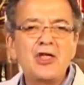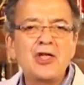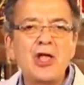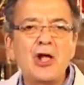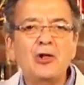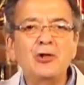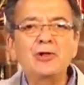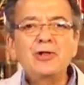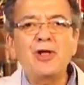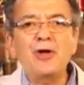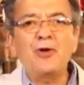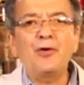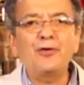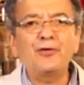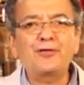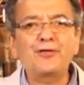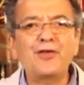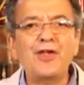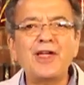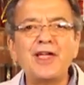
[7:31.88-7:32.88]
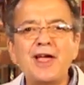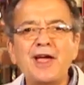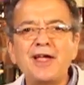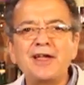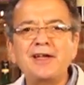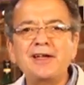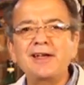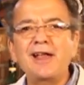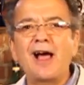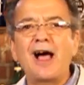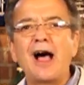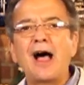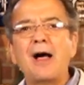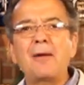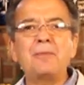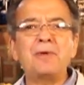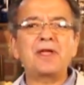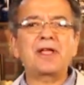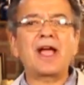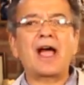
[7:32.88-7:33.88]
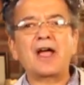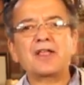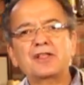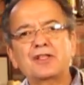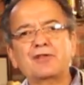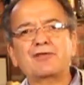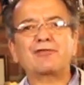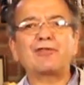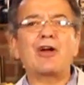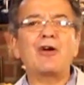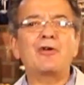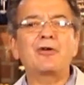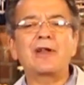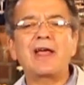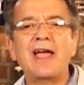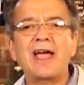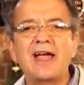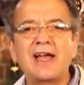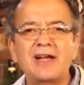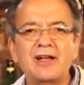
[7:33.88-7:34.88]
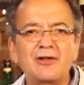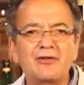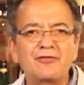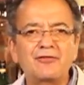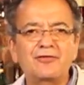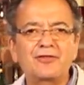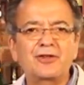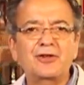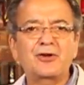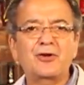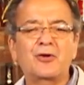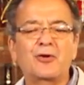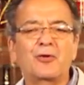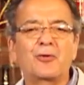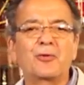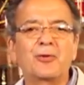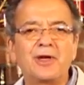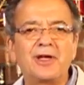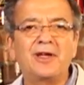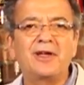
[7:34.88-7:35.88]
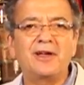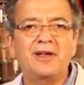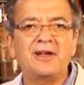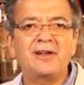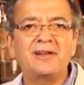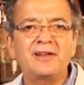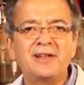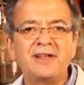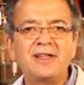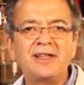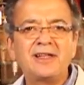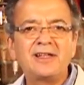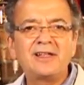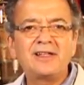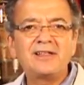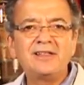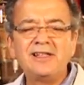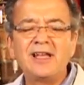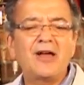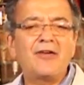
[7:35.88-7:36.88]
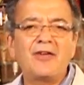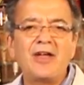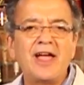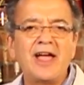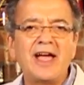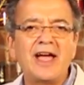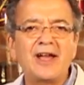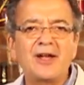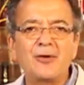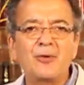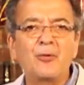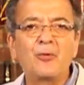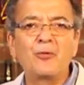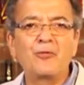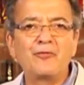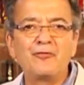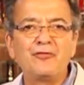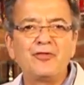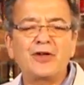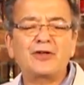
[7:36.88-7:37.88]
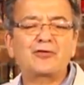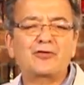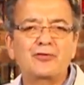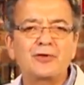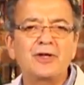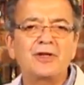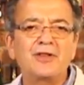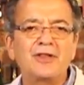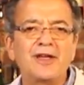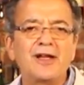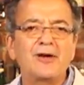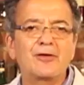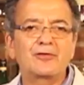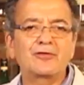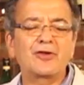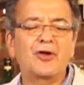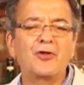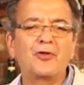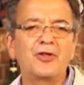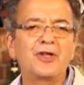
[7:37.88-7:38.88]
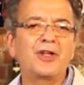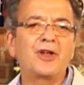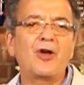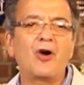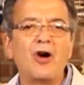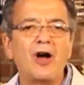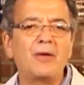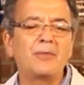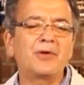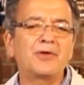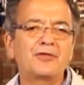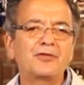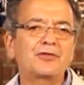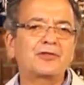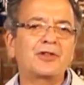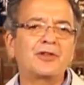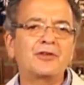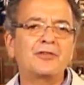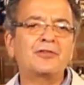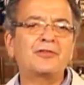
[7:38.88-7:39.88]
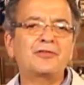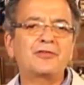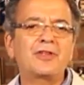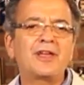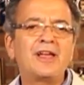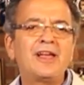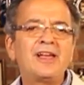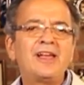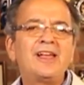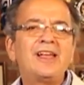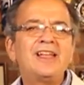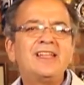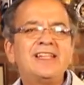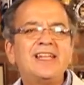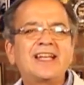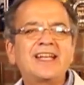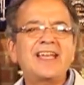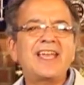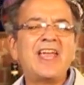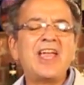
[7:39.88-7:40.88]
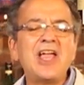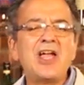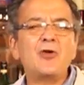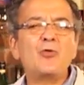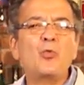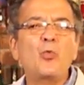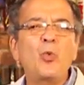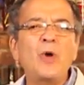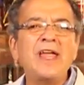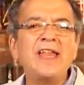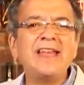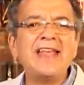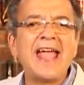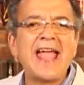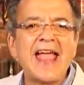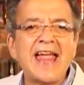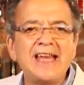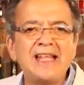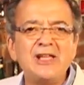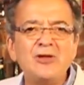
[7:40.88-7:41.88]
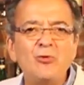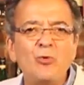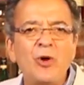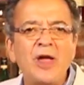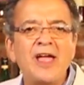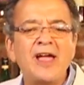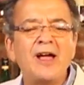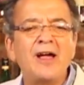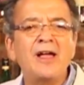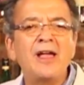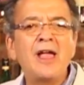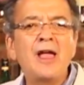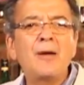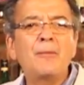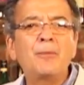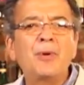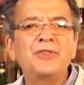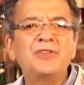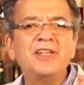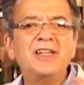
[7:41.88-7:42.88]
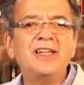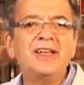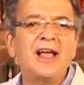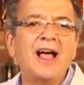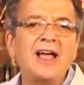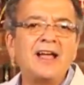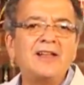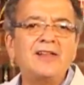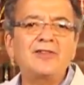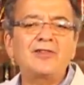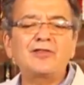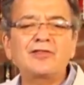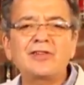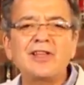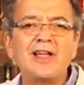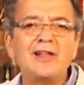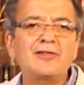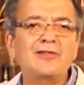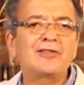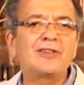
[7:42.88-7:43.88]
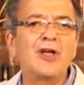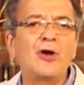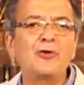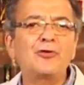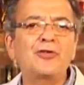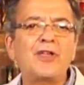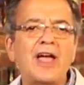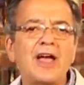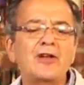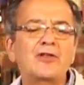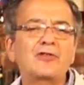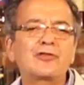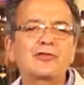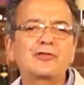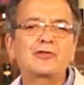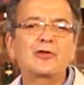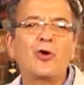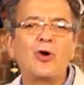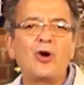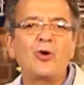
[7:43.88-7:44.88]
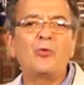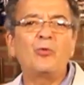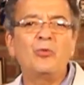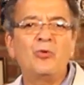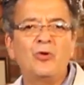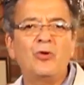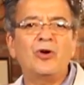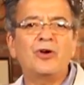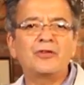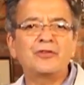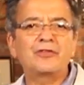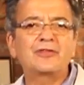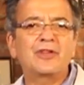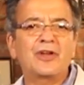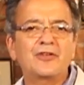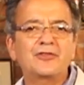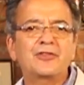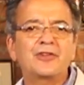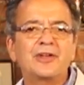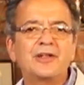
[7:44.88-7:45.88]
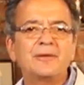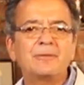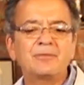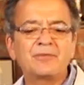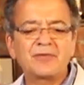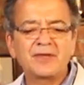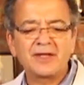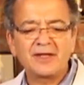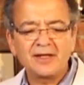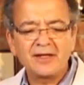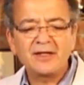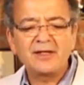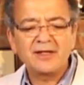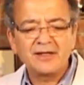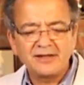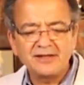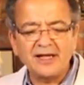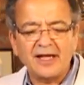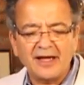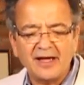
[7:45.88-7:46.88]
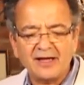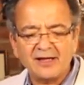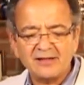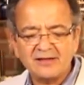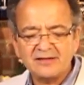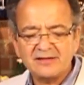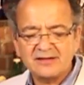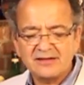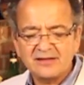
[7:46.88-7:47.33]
You lose Vietnam. You got thrown out of Korea. You never had a victory there. It's only an armistice. You can't win anywhere, but the United States knows how to start wars, doesn't it? Yeah.